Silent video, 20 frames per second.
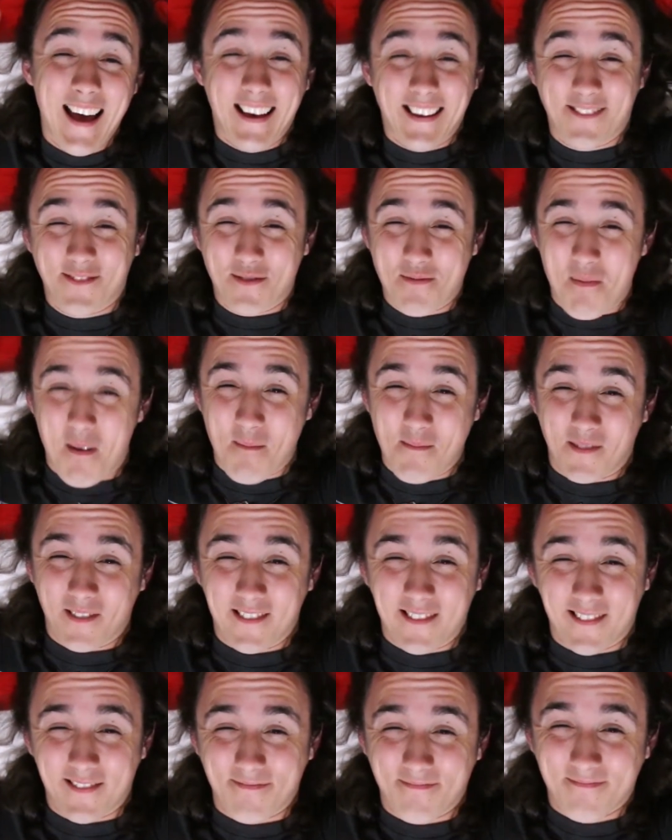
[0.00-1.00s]
And
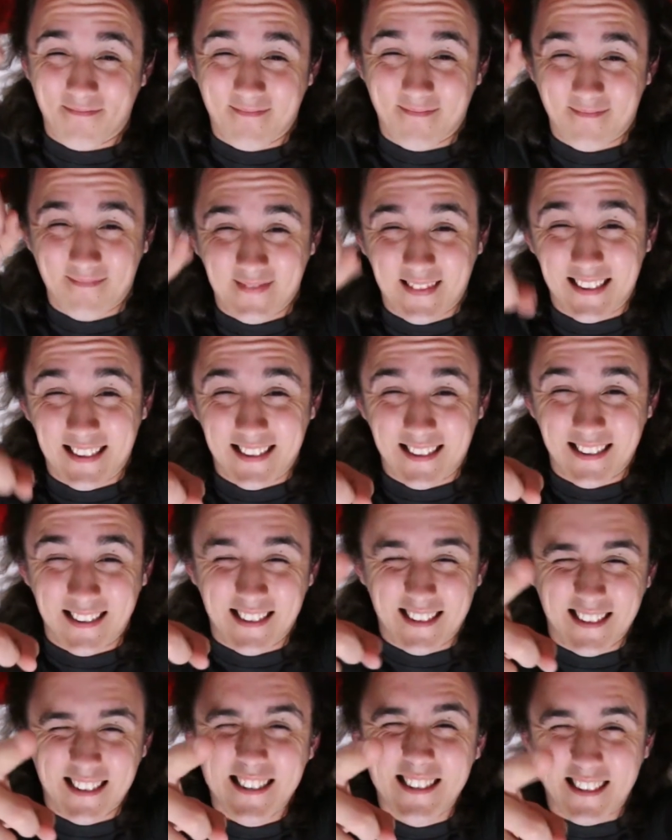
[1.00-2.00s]
remember,
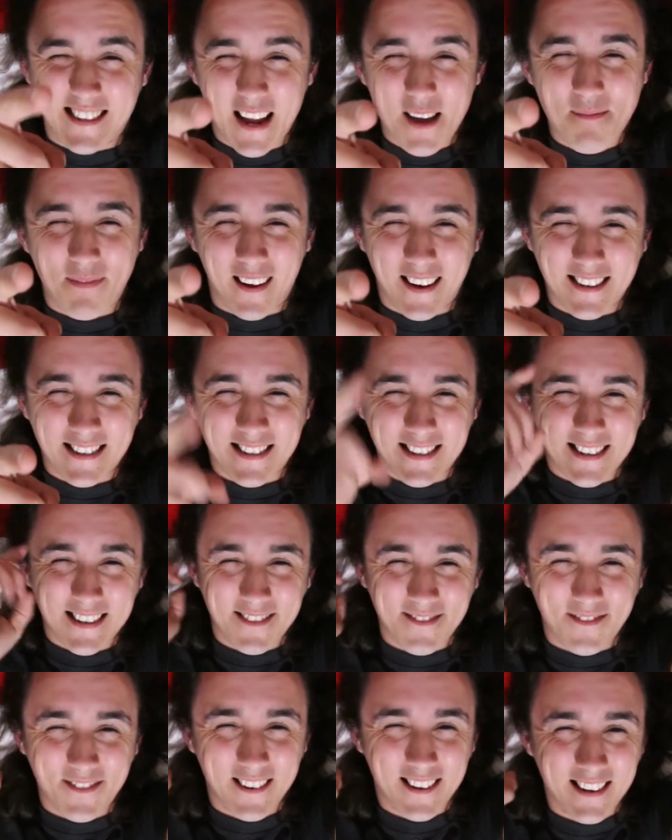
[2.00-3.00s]
stay
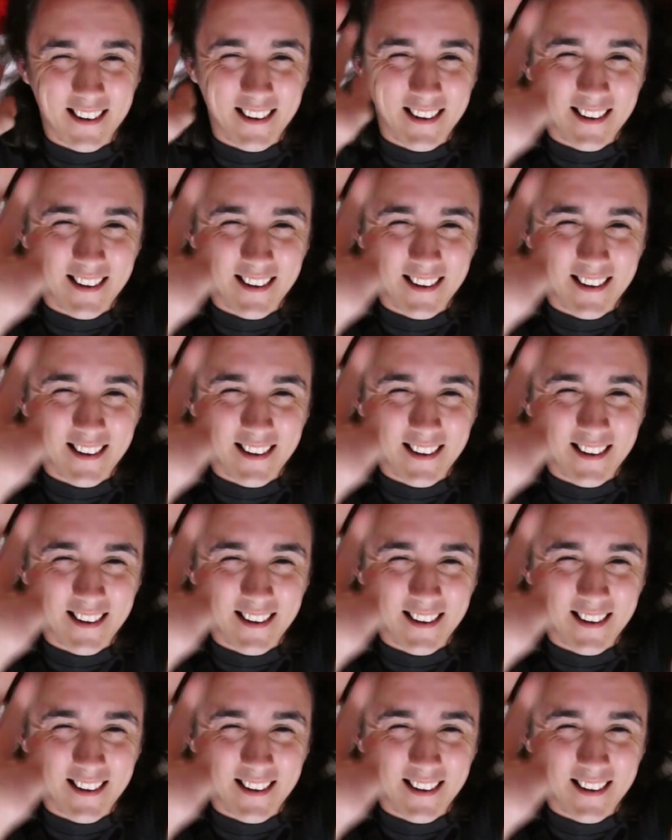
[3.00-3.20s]
positive. So don't